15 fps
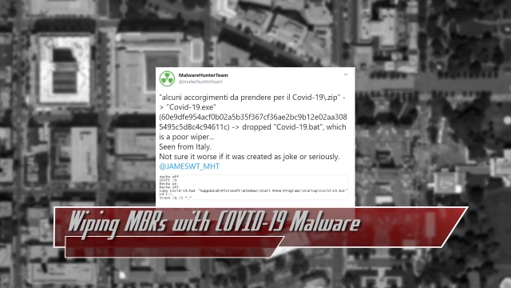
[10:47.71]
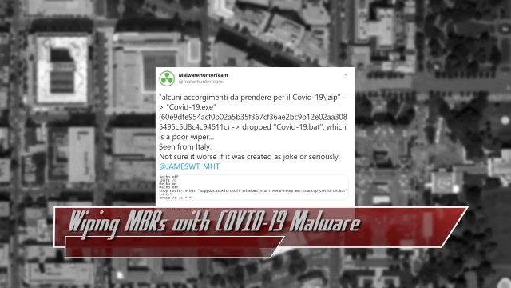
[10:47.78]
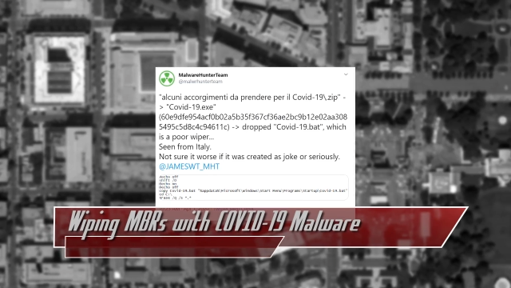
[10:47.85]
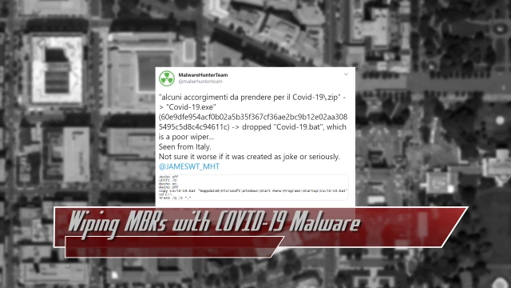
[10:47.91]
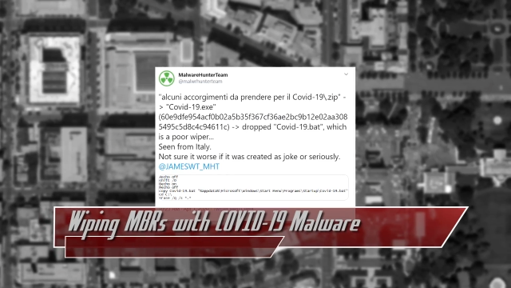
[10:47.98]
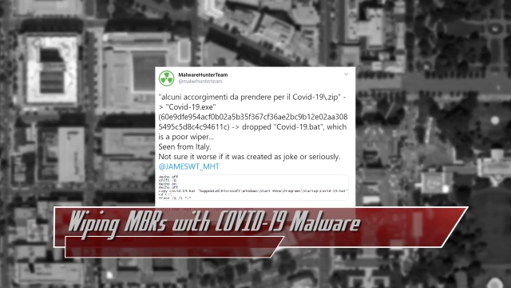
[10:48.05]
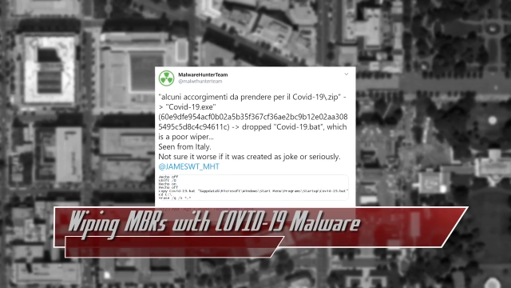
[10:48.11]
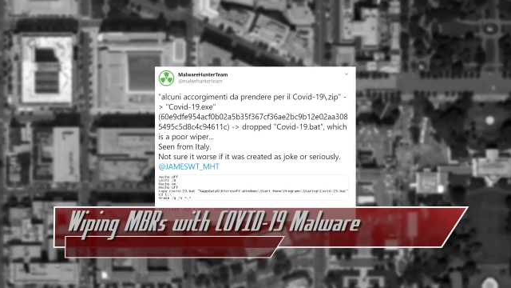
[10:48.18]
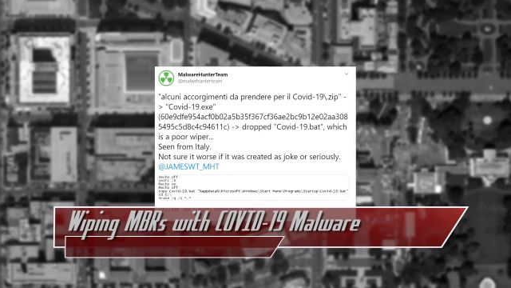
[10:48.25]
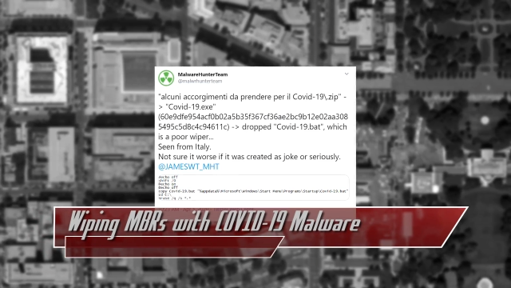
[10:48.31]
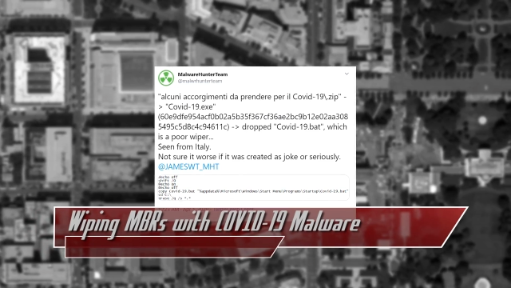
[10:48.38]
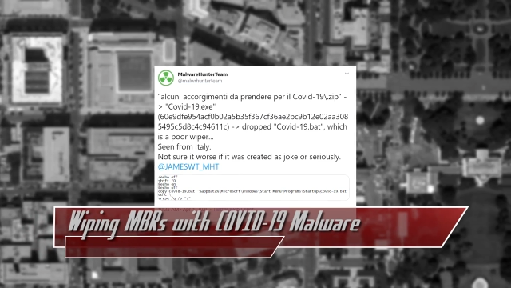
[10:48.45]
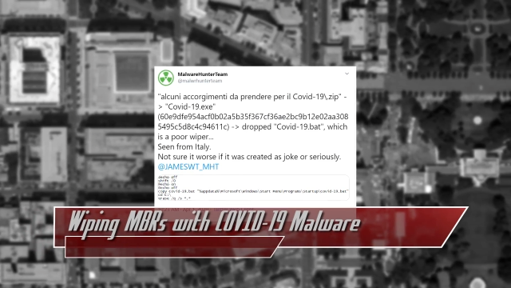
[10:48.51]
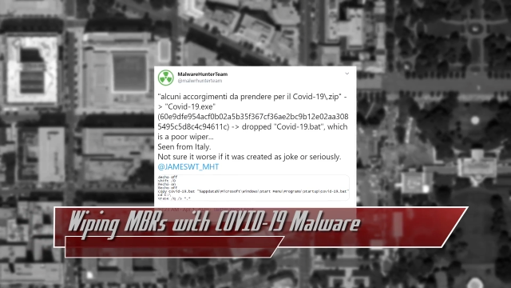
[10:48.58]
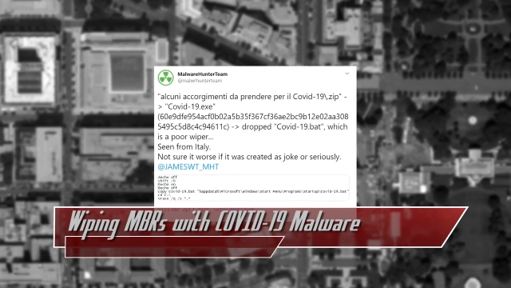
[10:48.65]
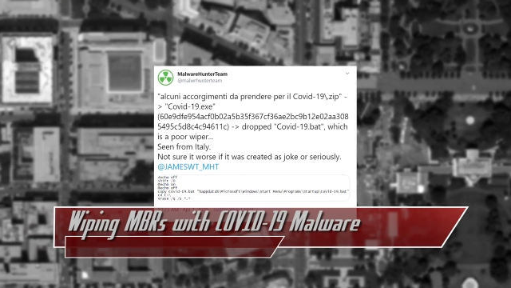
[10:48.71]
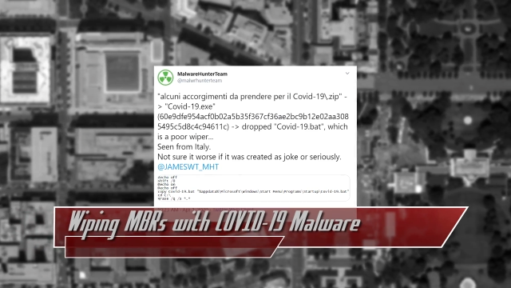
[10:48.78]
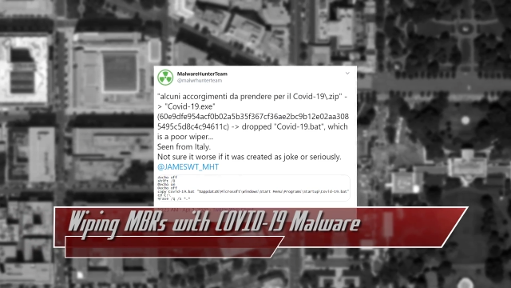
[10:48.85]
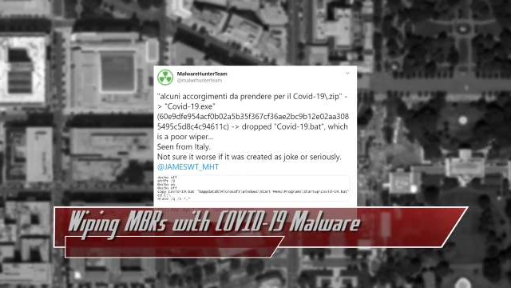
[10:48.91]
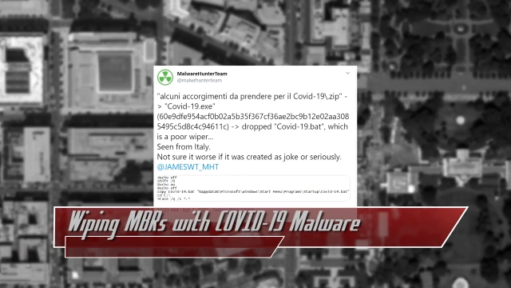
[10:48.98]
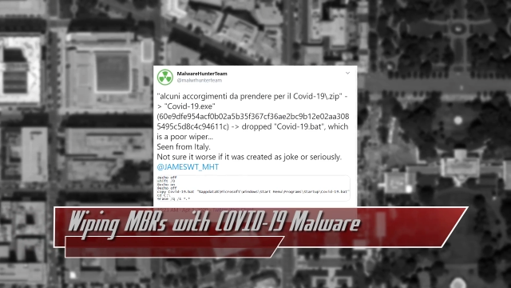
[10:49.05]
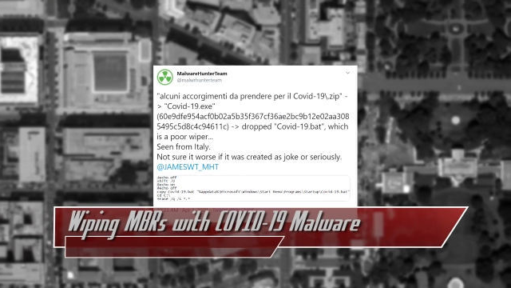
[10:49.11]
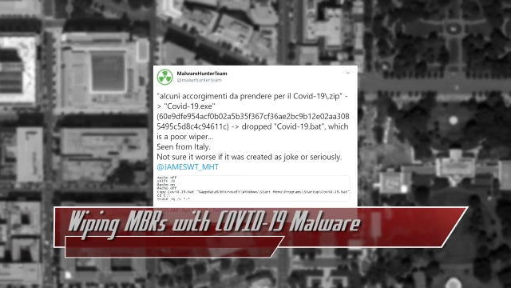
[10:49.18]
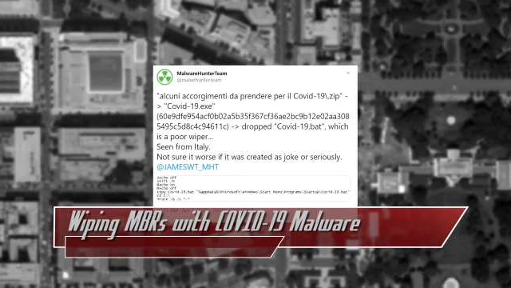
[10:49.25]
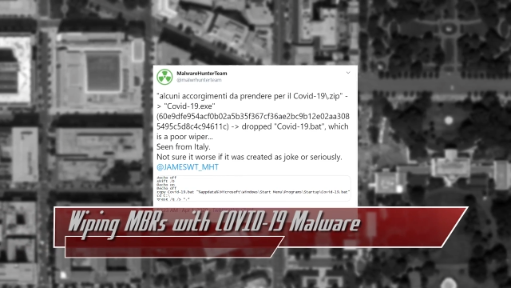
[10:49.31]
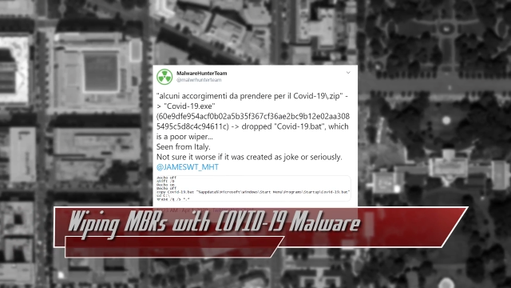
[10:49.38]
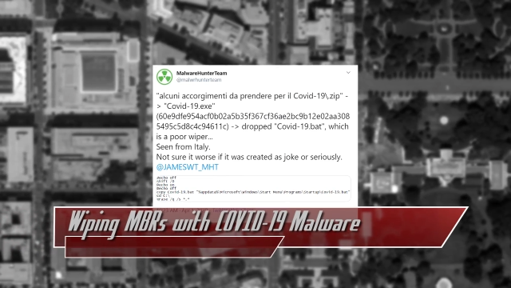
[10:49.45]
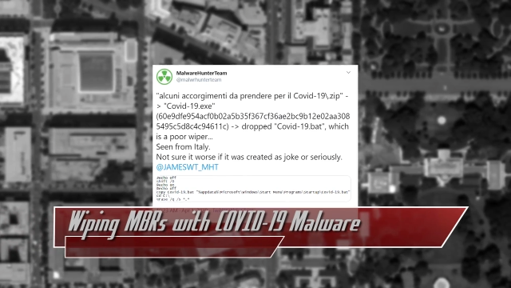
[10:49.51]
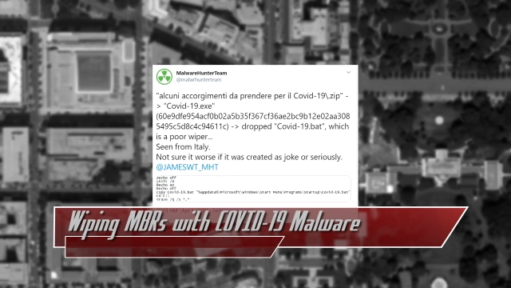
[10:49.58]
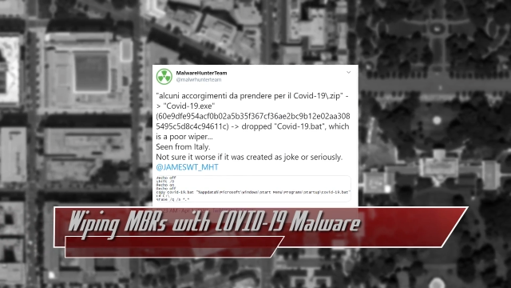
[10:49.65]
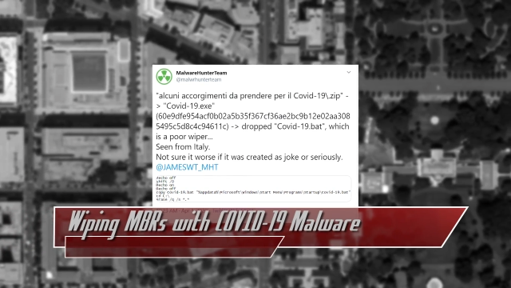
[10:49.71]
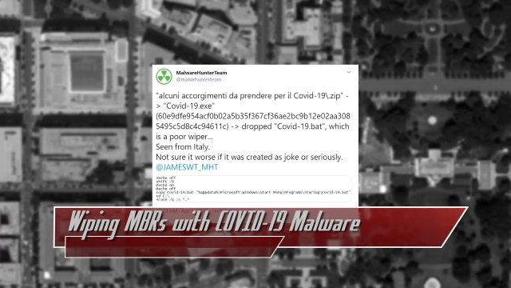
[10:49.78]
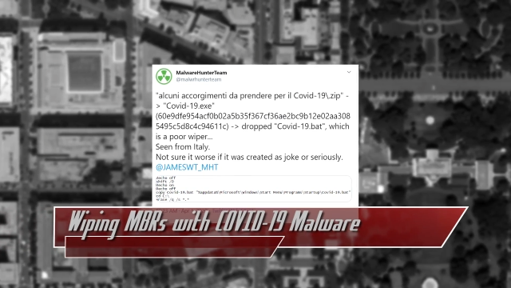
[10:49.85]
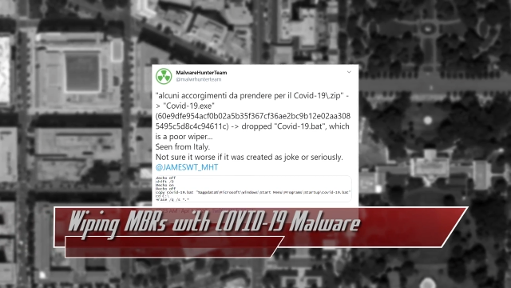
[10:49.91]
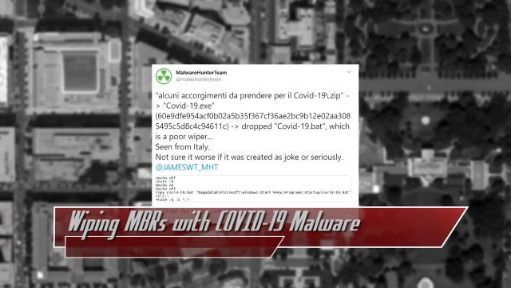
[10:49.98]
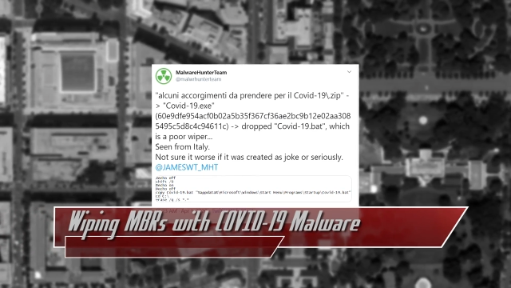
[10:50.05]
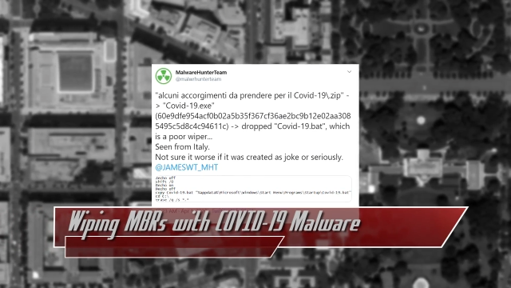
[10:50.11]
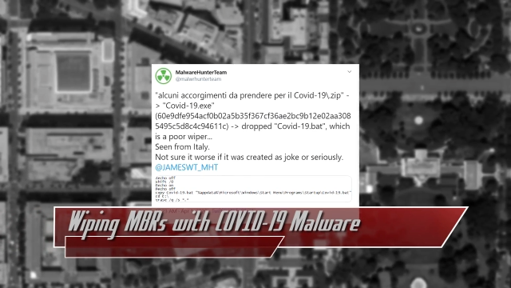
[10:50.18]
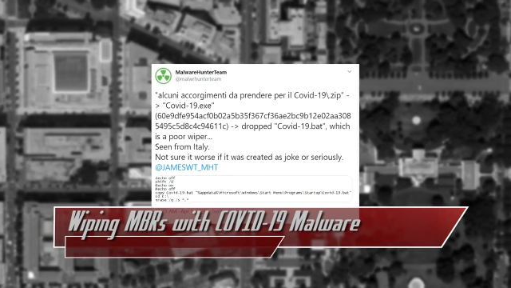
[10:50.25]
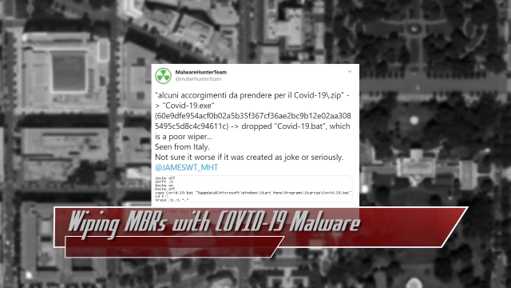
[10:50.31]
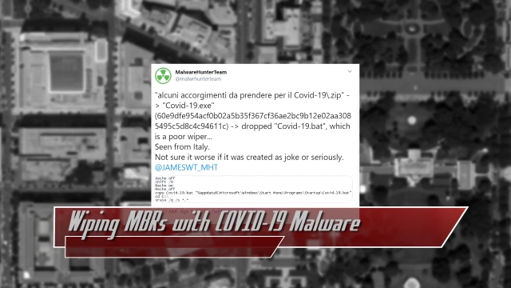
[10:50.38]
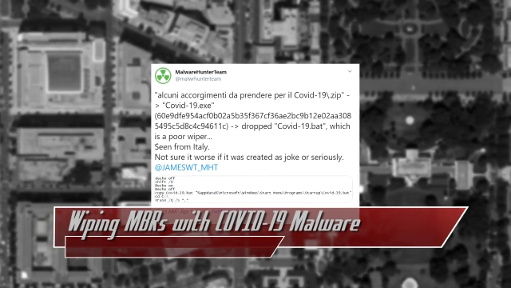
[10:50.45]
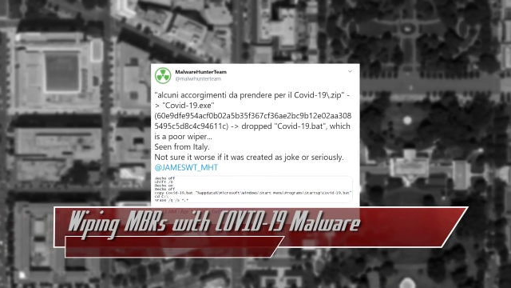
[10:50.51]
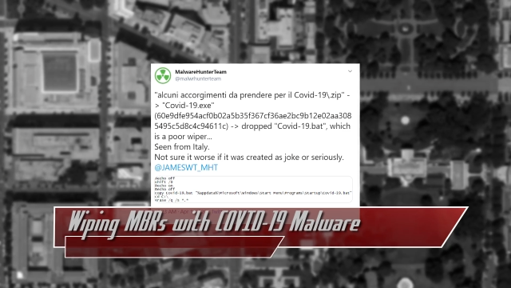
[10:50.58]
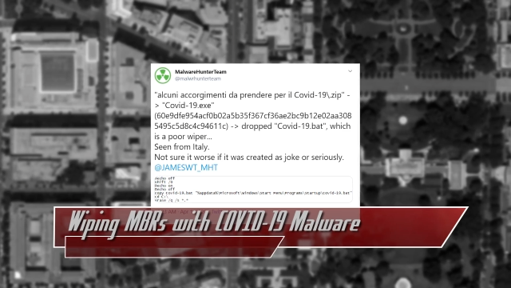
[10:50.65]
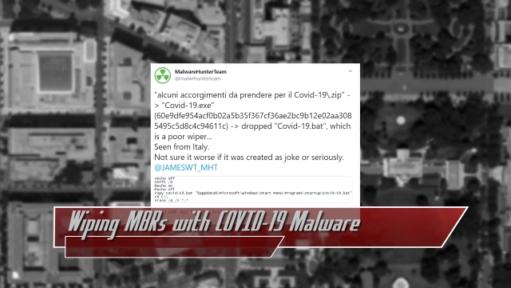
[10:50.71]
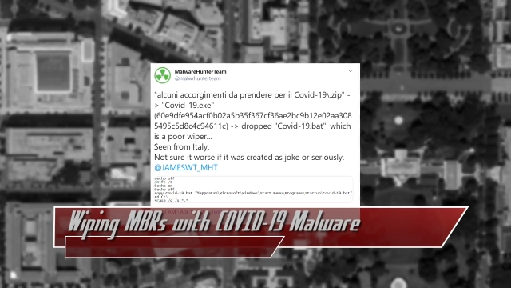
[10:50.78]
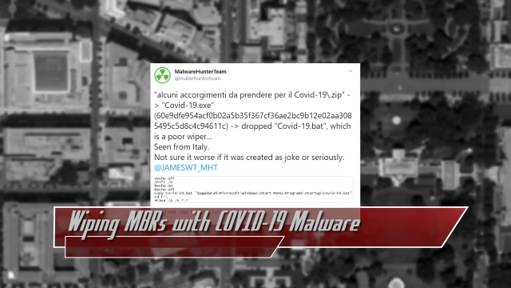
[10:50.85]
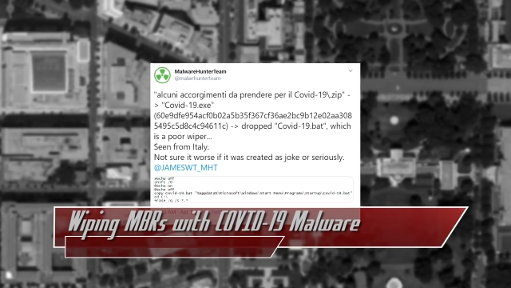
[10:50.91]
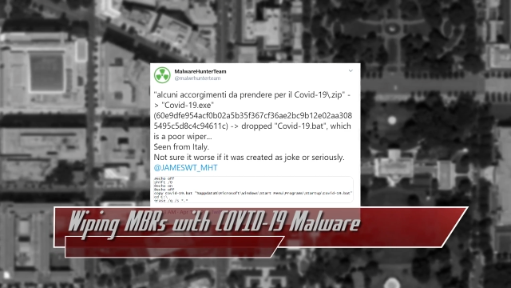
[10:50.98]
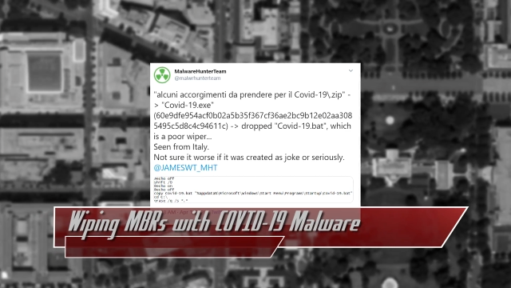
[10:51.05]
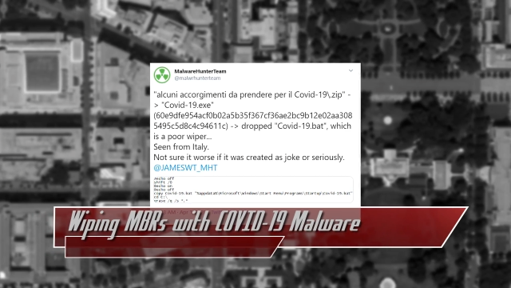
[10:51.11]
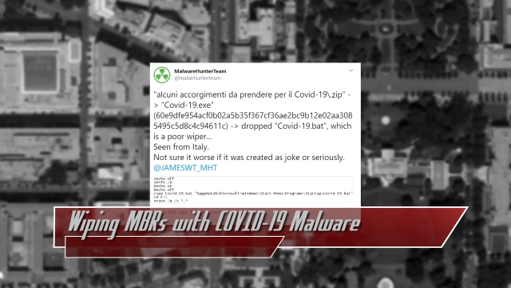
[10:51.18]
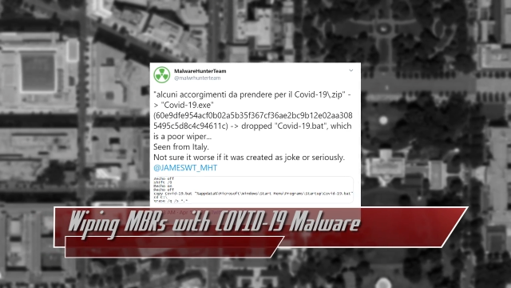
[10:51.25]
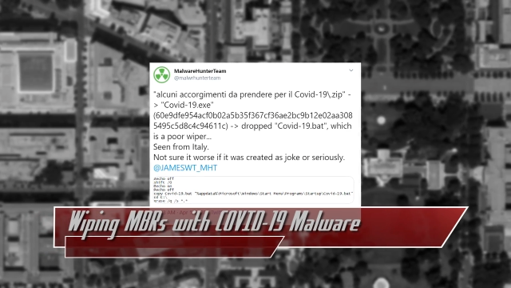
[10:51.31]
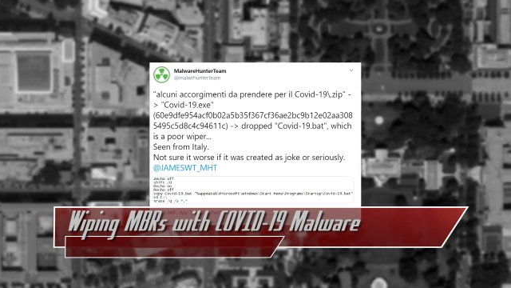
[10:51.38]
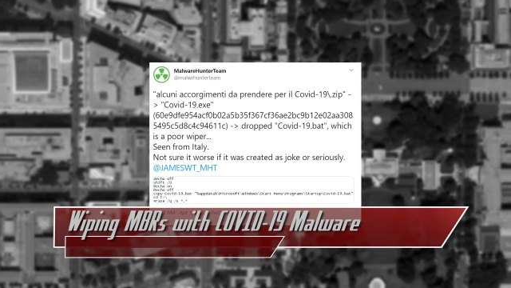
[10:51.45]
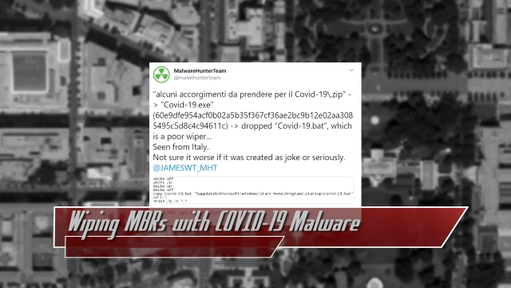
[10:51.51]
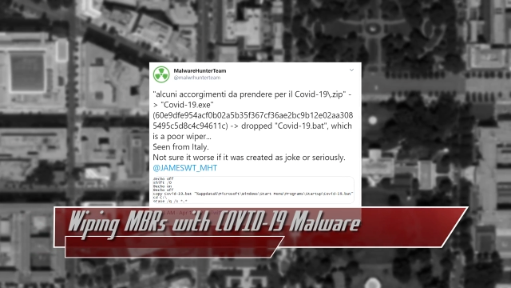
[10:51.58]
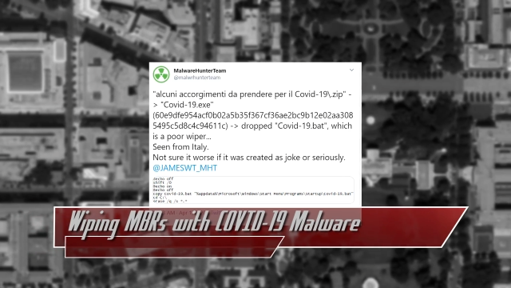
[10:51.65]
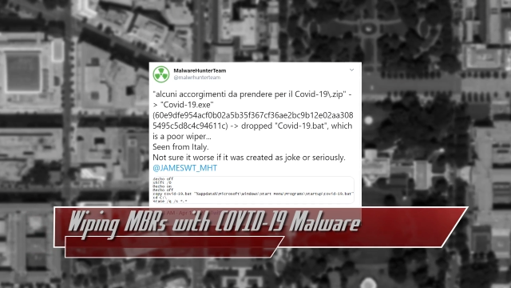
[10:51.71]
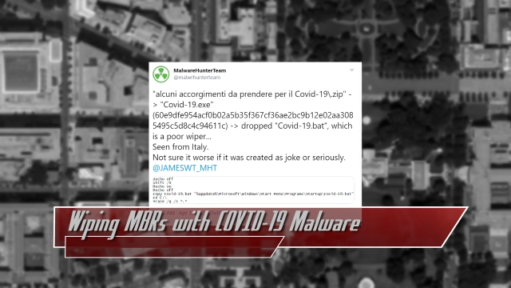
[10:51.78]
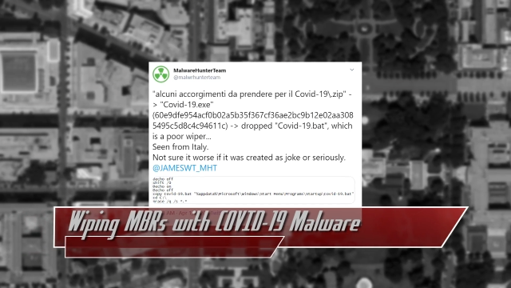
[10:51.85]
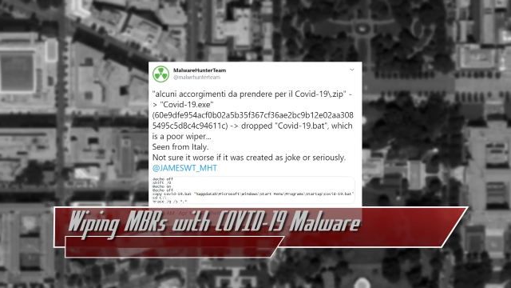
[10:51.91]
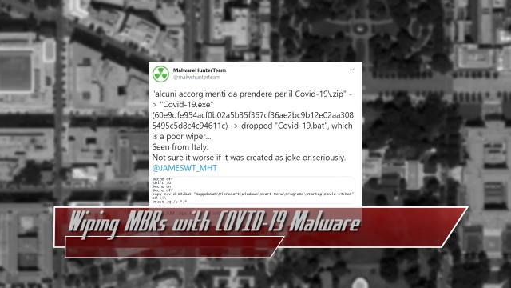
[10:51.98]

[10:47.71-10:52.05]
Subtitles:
Nobody's mouth can be seen.